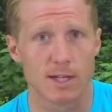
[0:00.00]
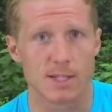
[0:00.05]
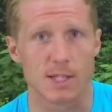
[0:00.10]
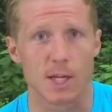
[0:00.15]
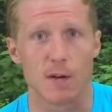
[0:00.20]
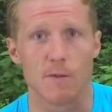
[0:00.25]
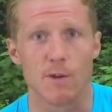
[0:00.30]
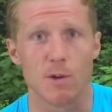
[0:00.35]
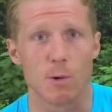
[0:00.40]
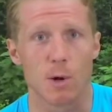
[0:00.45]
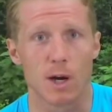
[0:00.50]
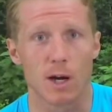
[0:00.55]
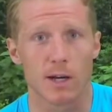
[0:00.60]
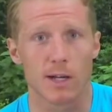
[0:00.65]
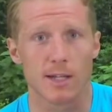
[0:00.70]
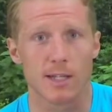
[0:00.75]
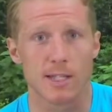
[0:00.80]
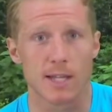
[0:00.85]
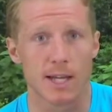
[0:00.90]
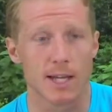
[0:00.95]
So if you are
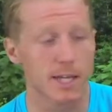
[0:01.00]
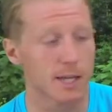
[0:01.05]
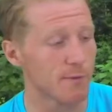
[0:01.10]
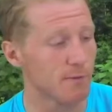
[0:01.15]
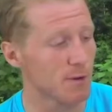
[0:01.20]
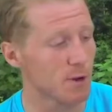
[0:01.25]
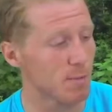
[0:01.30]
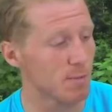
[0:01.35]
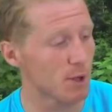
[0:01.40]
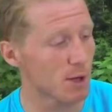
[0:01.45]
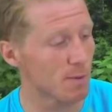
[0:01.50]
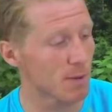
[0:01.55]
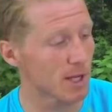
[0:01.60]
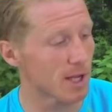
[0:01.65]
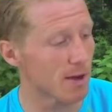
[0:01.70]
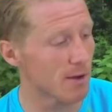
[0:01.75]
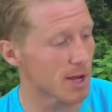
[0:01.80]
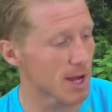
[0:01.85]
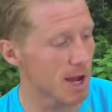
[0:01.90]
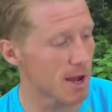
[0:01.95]
going to take it for a proper
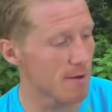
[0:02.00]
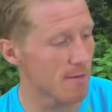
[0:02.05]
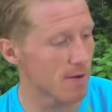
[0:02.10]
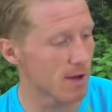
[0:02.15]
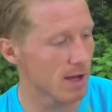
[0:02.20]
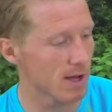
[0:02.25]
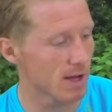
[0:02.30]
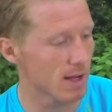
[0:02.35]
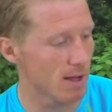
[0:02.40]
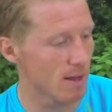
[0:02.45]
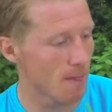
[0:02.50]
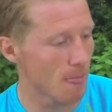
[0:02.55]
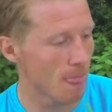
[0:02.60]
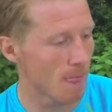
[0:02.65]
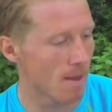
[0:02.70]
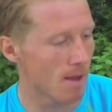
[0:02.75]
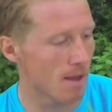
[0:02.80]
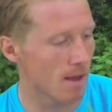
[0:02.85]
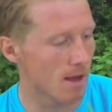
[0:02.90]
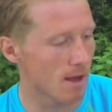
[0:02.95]
going over
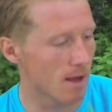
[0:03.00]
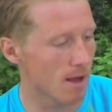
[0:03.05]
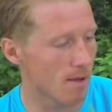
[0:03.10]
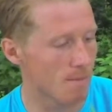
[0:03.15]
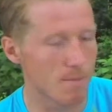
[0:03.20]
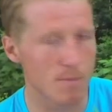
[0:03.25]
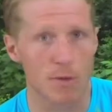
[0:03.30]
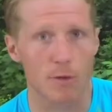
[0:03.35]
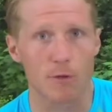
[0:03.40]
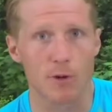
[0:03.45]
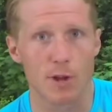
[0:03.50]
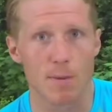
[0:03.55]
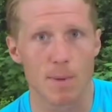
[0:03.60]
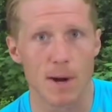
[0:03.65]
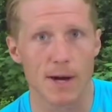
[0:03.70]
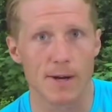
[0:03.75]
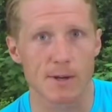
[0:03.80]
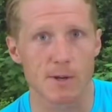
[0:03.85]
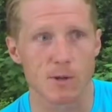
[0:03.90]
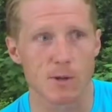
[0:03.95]
through the
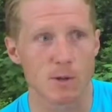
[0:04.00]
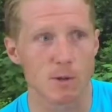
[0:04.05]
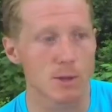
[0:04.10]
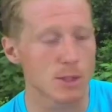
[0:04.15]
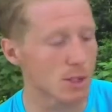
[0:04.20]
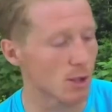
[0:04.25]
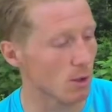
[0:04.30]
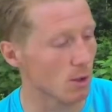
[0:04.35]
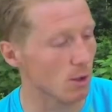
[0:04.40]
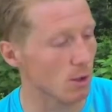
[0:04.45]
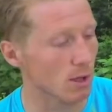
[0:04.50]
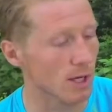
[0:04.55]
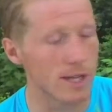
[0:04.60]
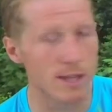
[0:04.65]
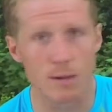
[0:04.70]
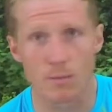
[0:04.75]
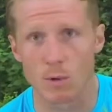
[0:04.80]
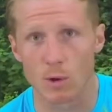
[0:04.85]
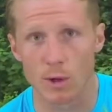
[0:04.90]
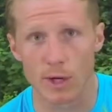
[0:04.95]
puddles, or
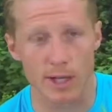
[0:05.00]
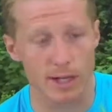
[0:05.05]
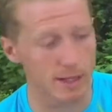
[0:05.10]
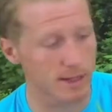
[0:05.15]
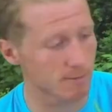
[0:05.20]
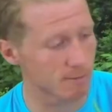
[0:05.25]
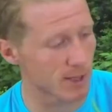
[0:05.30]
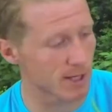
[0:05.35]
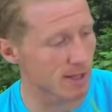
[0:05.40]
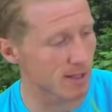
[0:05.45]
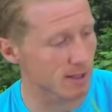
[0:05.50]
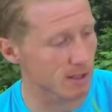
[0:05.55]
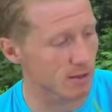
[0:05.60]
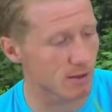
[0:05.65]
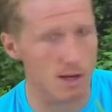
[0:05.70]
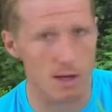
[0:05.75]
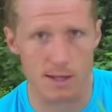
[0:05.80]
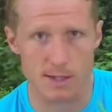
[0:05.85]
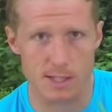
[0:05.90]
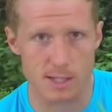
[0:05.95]
in the morning when the
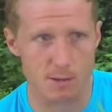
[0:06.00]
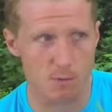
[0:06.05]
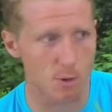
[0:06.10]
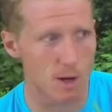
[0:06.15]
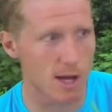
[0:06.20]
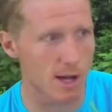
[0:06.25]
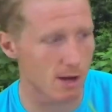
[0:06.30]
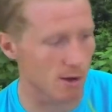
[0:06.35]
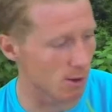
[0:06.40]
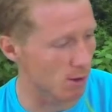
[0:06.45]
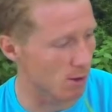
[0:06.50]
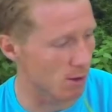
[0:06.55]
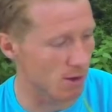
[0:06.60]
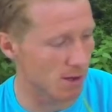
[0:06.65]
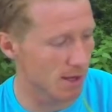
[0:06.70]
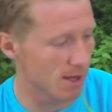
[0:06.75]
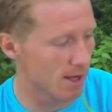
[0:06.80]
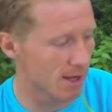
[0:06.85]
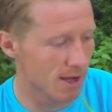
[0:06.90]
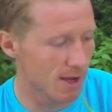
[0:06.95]
grass is wet, or
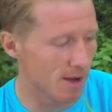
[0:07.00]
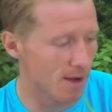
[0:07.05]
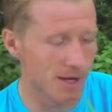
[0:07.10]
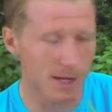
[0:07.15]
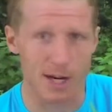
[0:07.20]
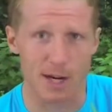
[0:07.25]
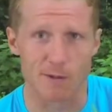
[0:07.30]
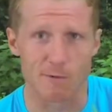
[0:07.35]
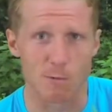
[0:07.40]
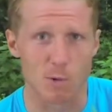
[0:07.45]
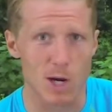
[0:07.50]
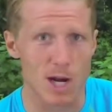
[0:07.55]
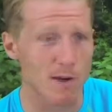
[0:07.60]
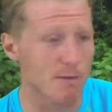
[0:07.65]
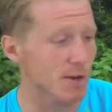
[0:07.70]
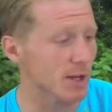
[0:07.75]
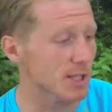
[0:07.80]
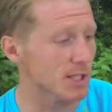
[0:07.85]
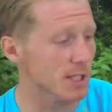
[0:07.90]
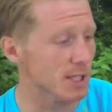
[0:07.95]
kind of
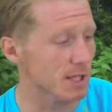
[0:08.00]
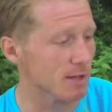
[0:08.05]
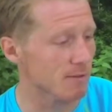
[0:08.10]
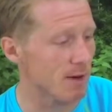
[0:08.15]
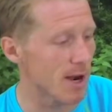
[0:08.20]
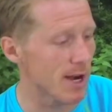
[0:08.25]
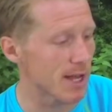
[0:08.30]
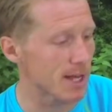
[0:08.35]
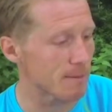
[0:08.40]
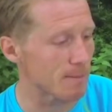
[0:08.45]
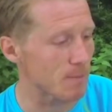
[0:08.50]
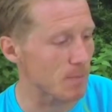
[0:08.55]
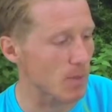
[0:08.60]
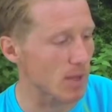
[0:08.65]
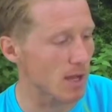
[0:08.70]
wherever you do your running,